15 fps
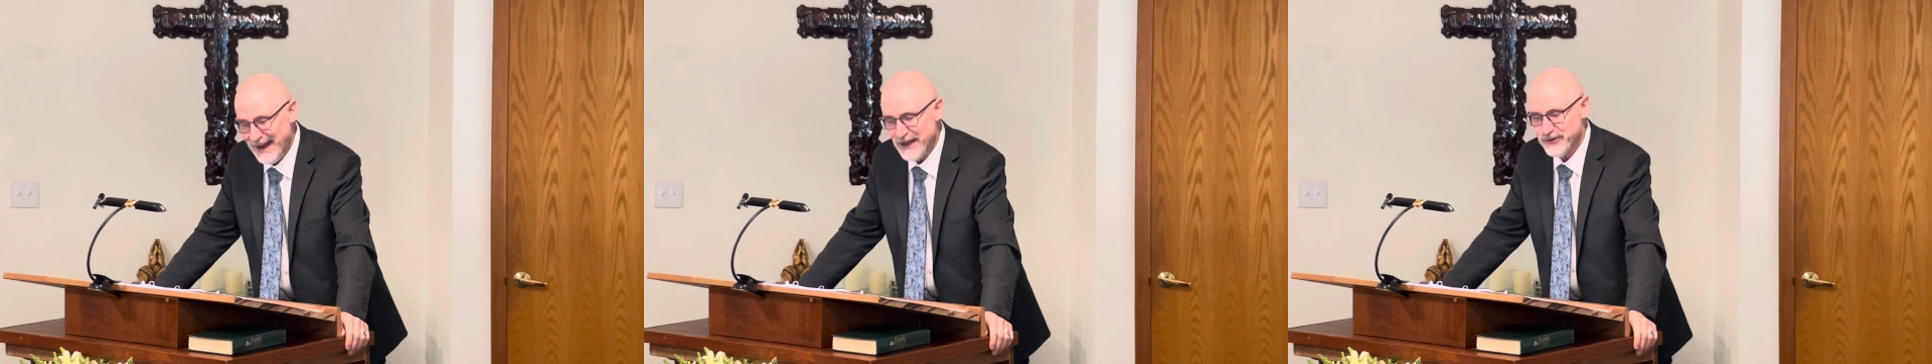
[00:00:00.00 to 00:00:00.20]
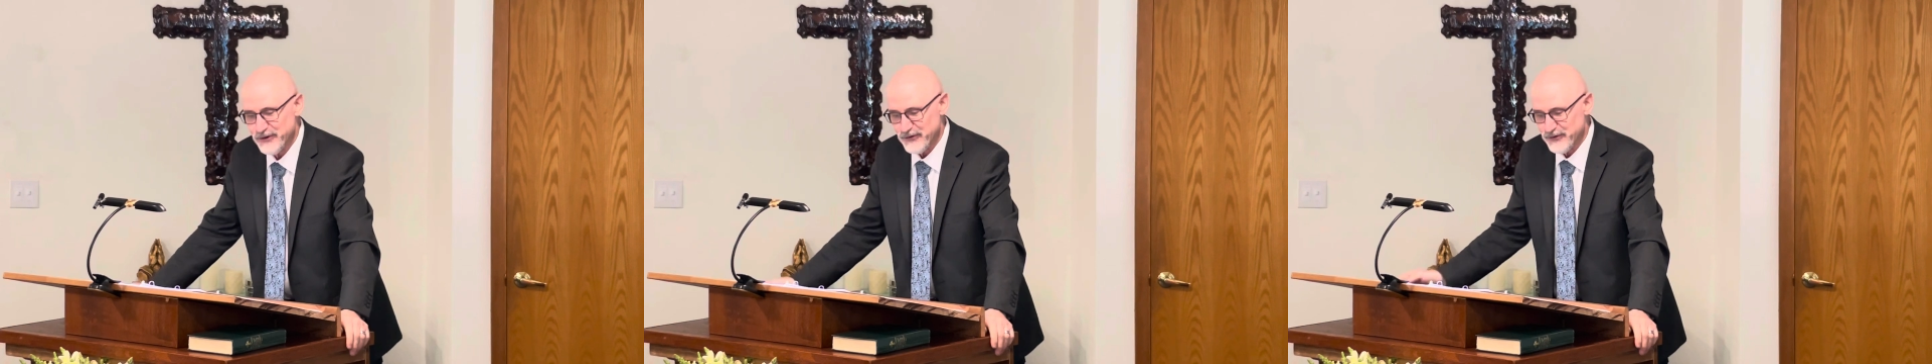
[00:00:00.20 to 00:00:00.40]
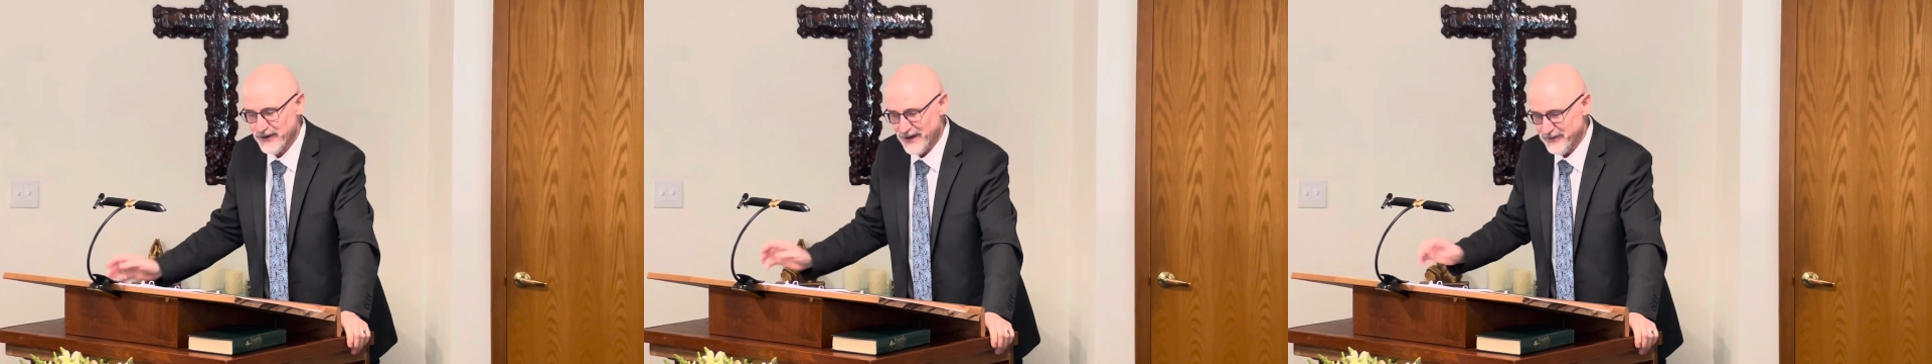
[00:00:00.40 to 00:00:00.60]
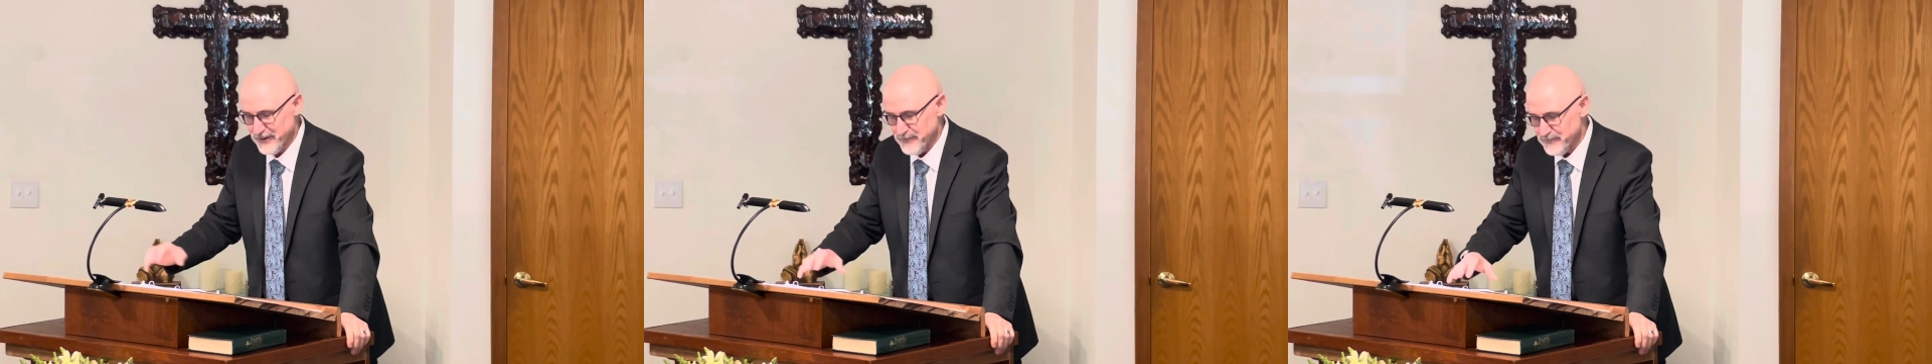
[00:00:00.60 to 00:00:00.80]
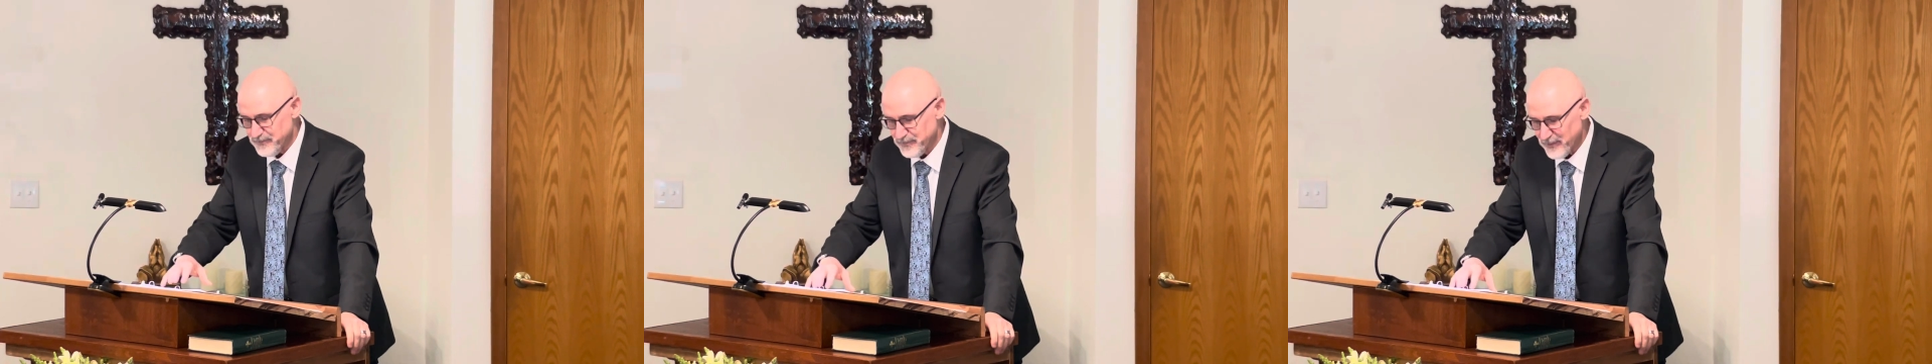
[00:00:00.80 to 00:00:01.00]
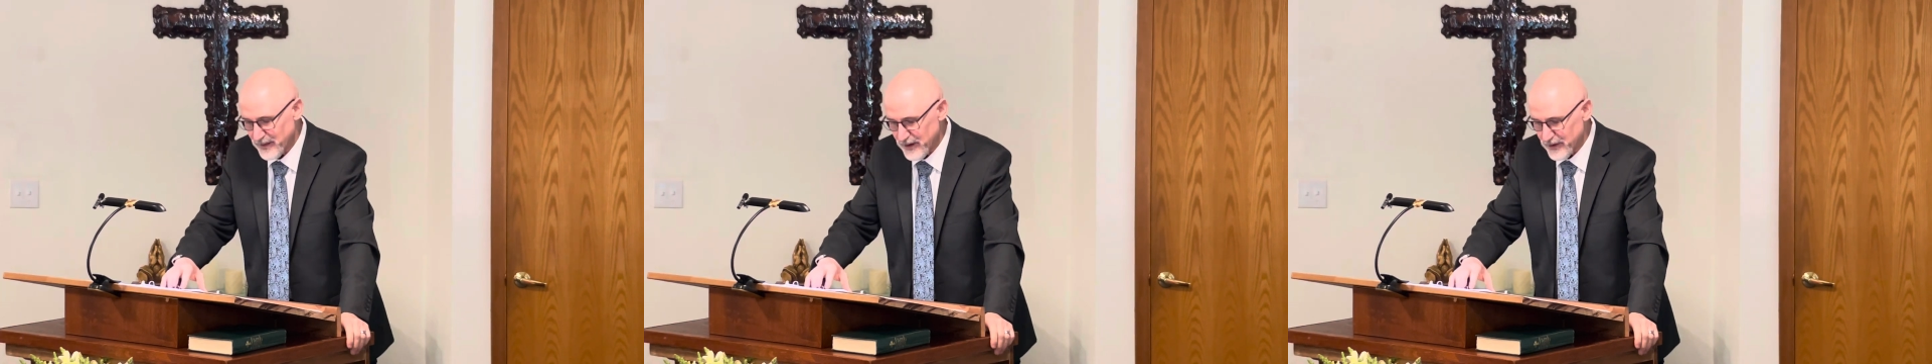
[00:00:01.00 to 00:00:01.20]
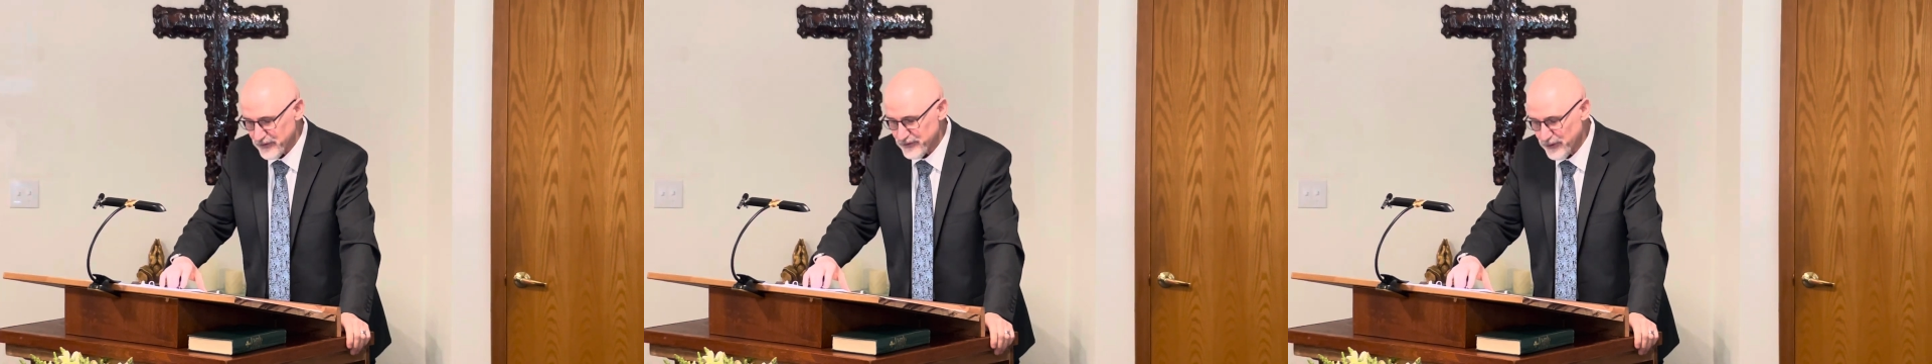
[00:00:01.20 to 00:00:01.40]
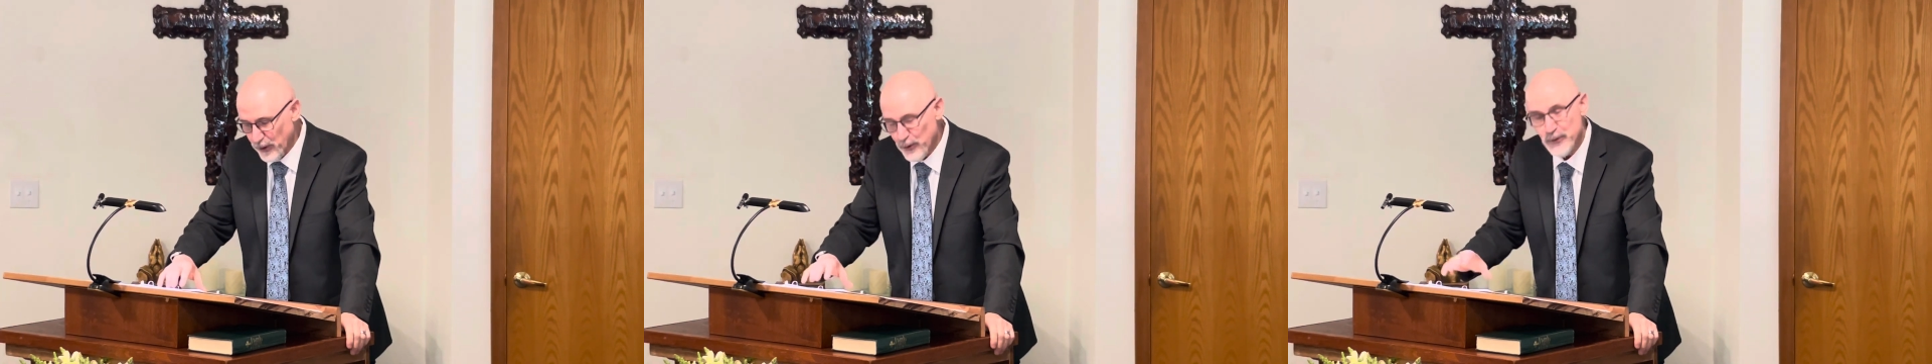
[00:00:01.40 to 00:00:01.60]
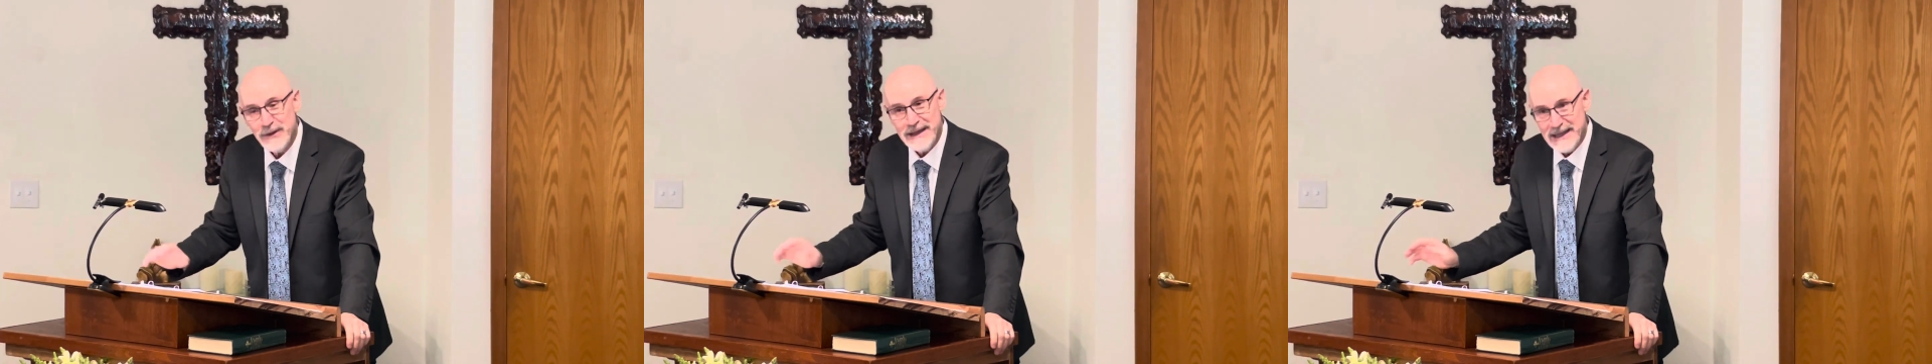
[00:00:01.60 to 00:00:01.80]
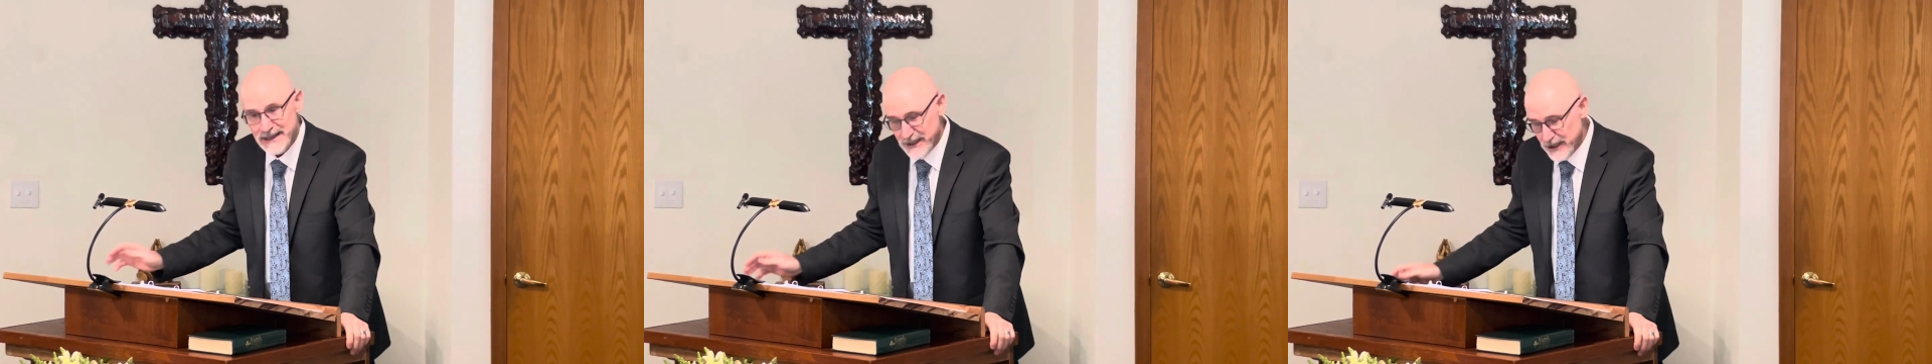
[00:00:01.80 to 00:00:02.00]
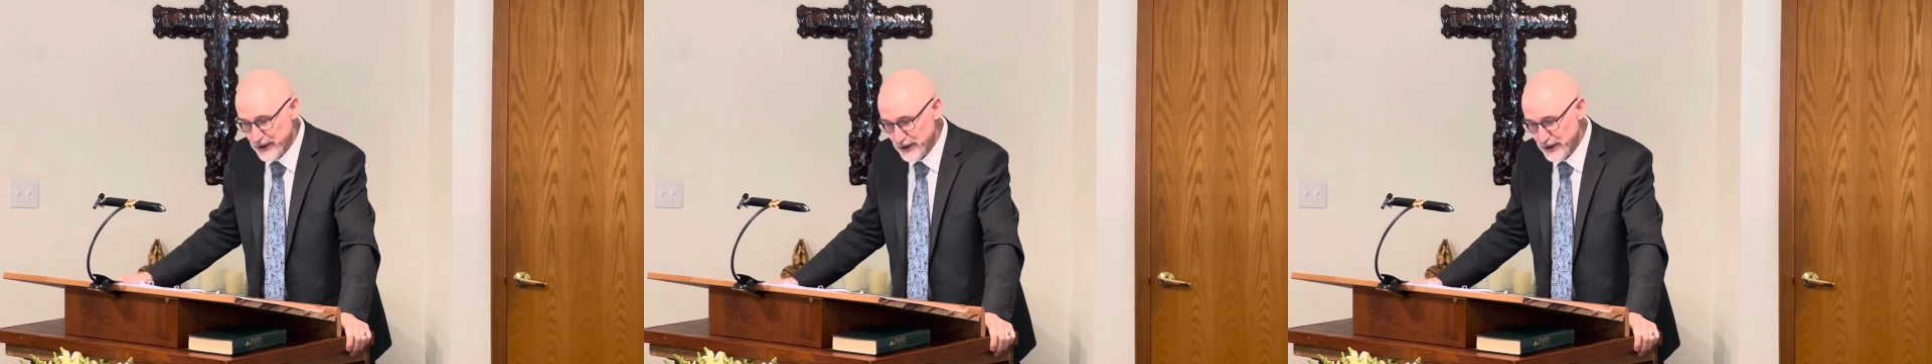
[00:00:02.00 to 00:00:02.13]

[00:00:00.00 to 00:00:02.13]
Matthew 7. So then